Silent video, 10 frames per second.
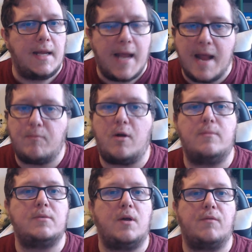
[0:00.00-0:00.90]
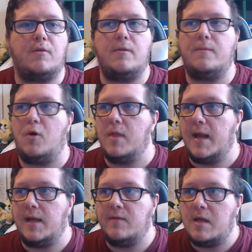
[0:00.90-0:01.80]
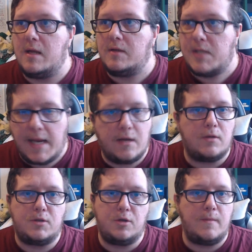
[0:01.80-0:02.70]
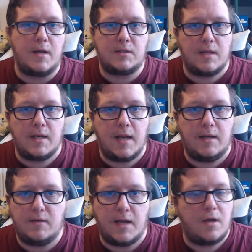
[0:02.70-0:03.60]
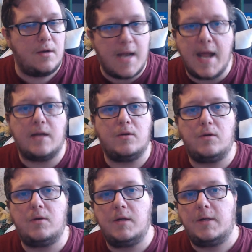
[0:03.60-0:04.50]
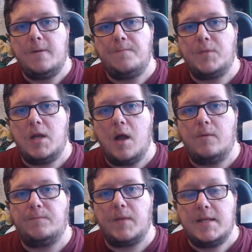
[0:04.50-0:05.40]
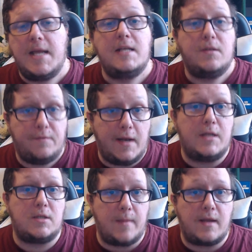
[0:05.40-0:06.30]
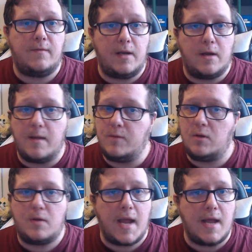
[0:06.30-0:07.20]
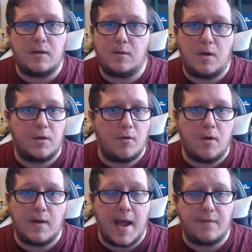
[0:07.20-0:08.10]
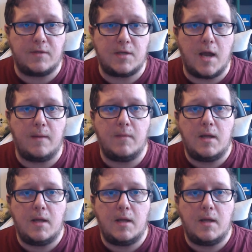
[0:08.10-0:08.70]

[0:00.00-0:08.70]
can't problem solve through them or they taken on too much that they they couldn't handle you know it takes a village to make a video game you can't do it on your own half the time